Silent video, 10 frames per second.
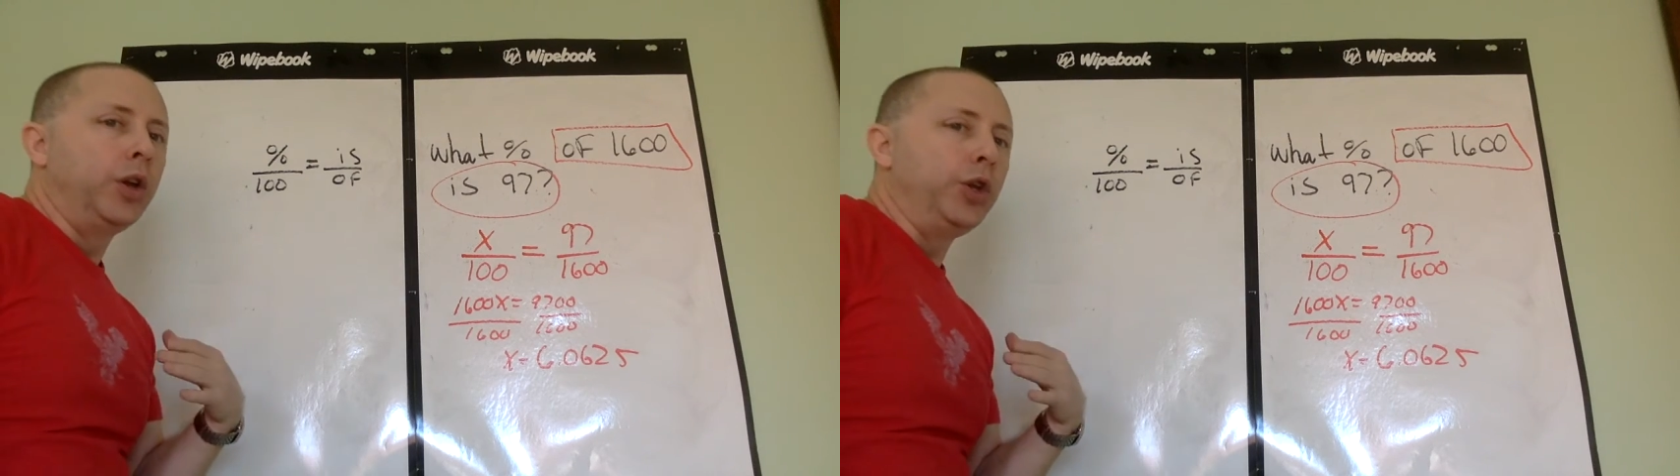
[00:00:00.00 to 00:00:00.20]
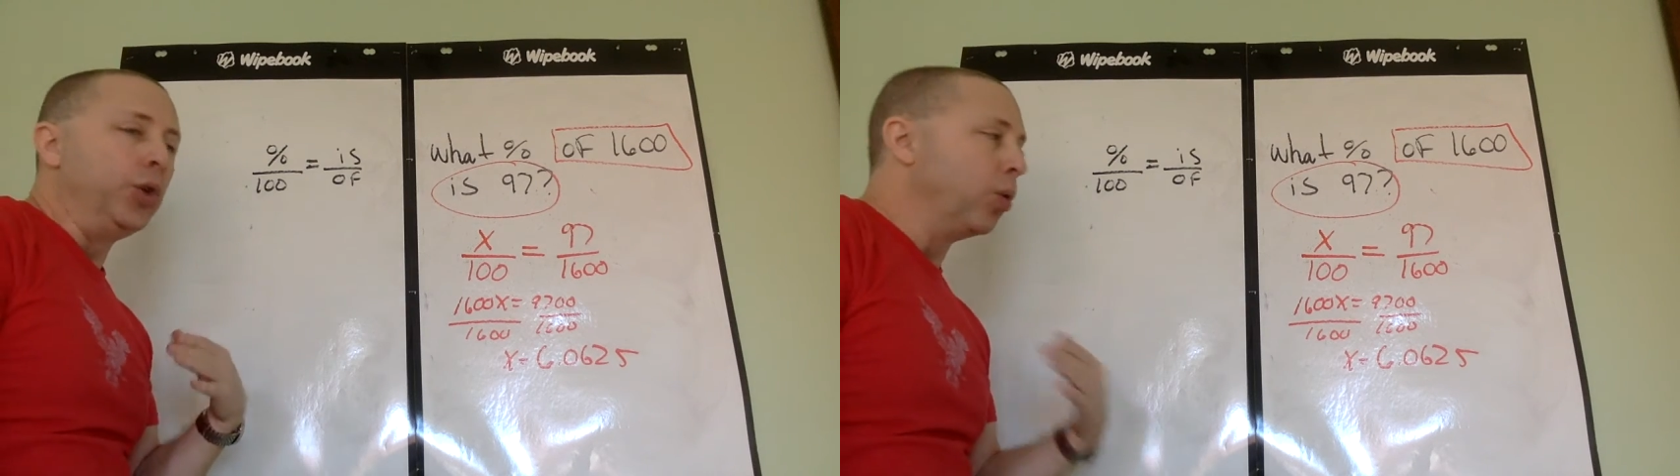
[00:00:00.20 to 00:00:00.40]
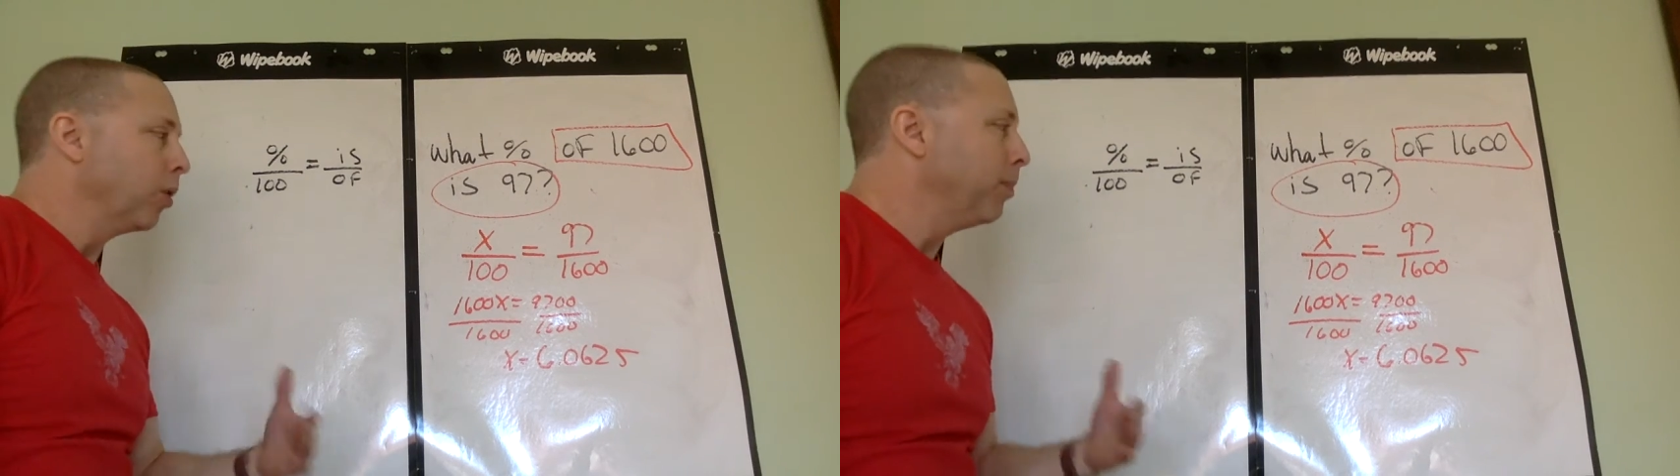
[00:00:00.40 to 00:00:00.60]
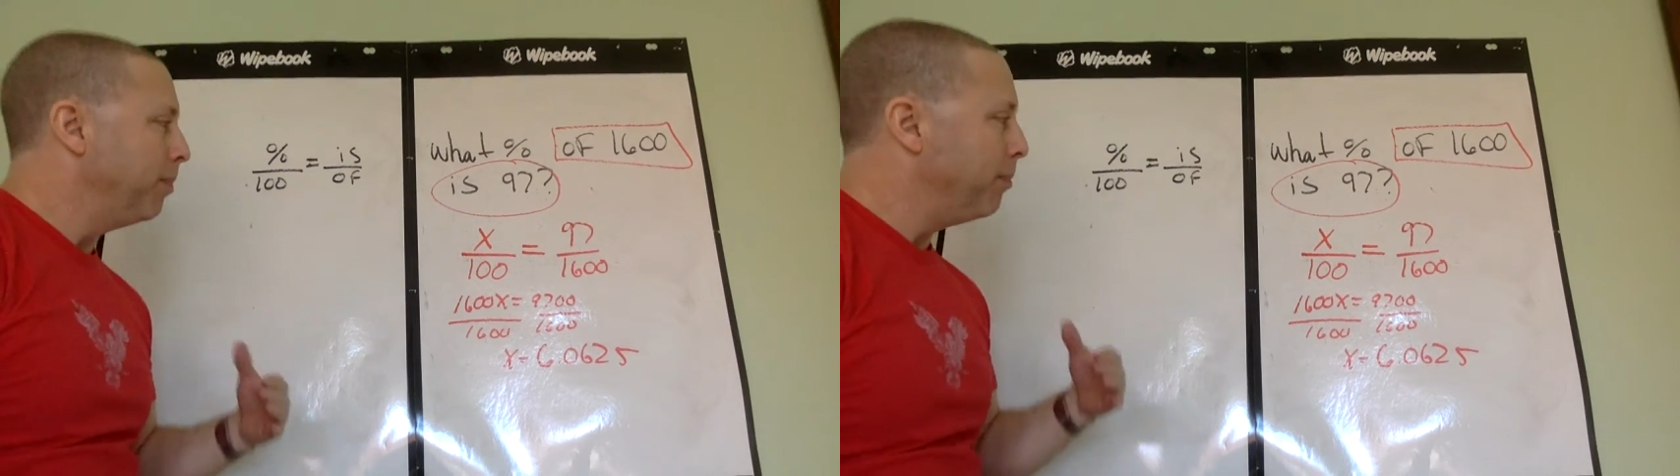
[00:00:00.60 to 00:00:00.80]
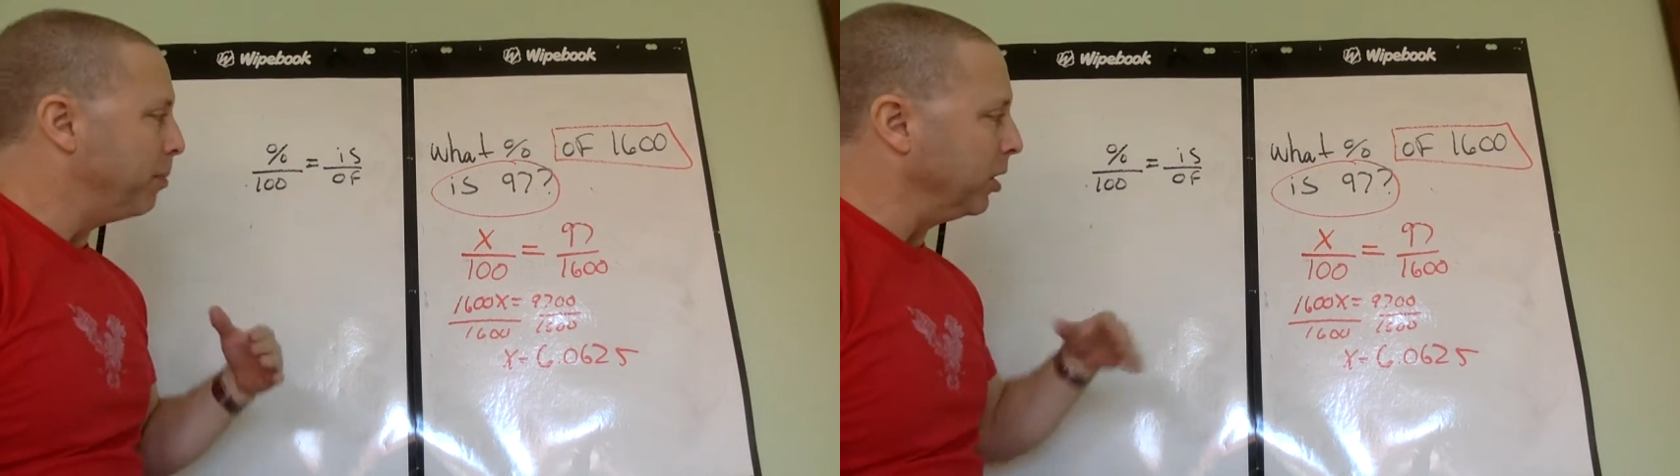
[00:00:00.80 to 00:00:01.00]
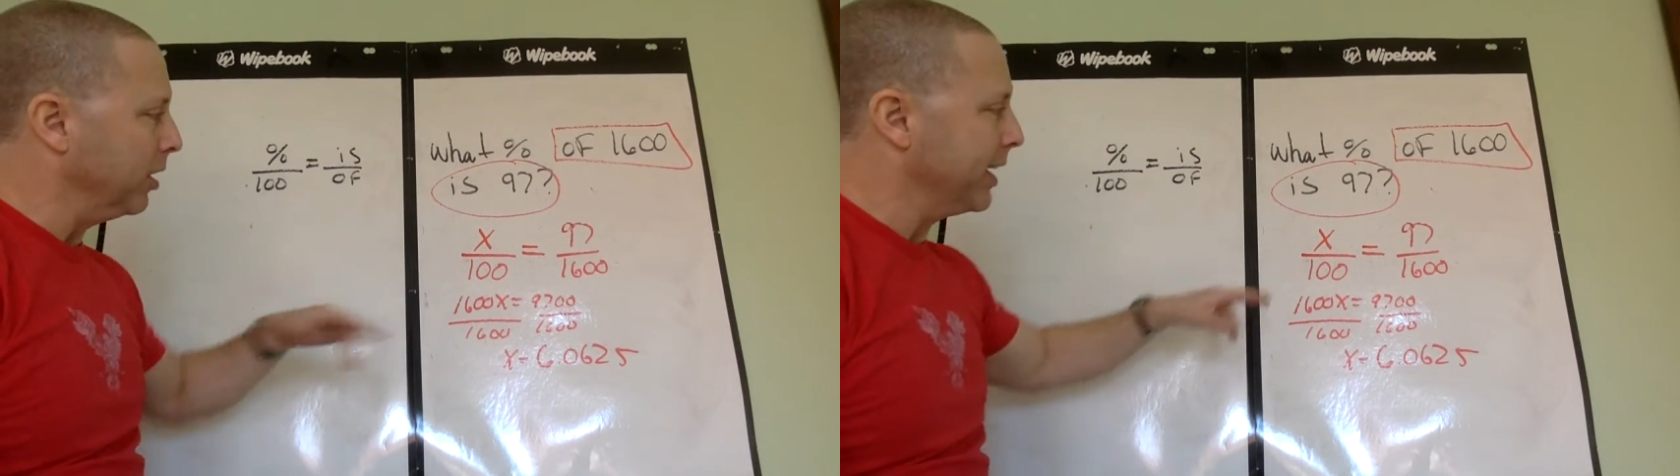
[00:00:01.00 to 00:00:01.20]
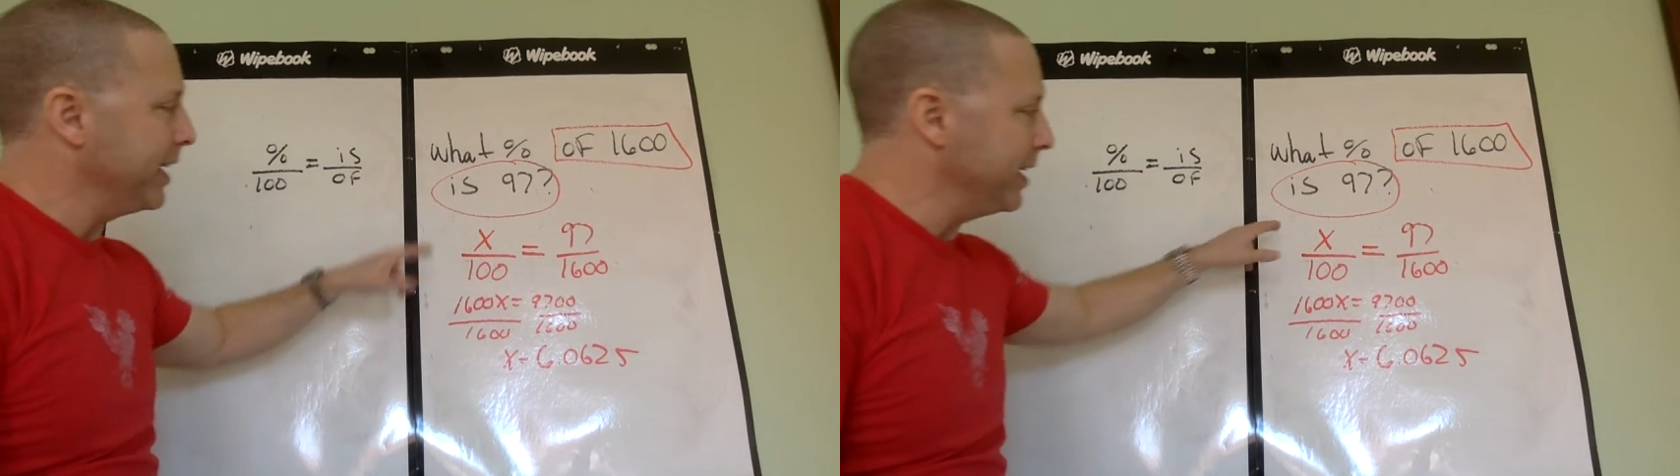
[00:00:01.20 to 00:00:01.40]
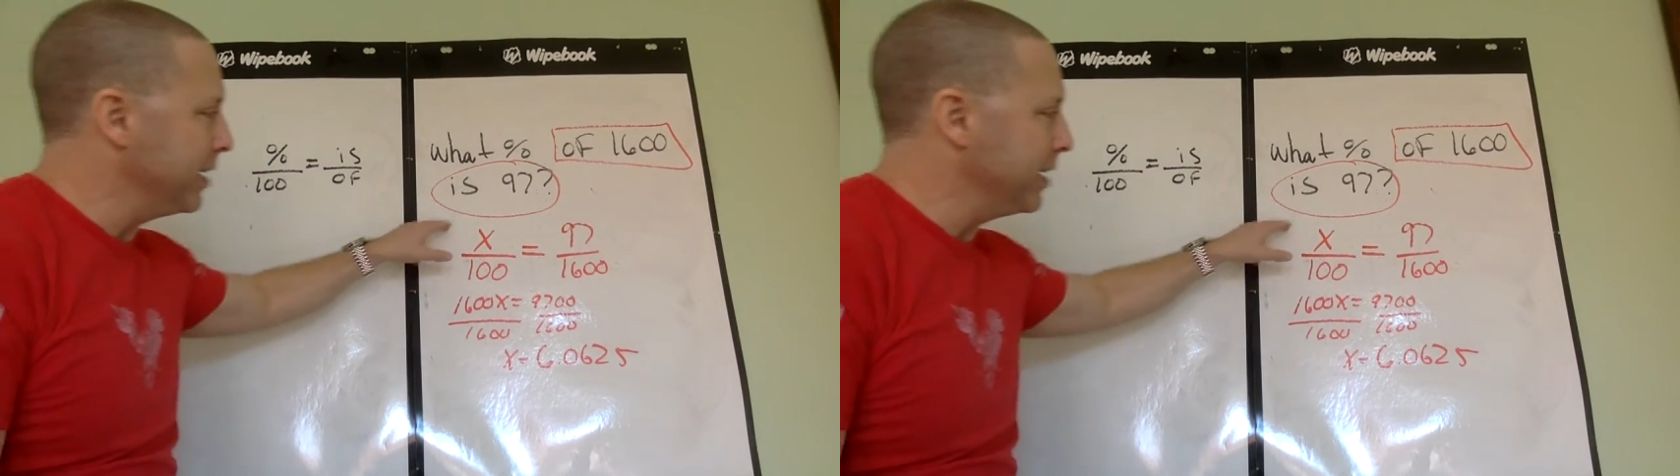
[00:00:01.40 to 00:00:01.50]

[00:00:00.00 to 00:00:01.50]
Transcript: You're plugging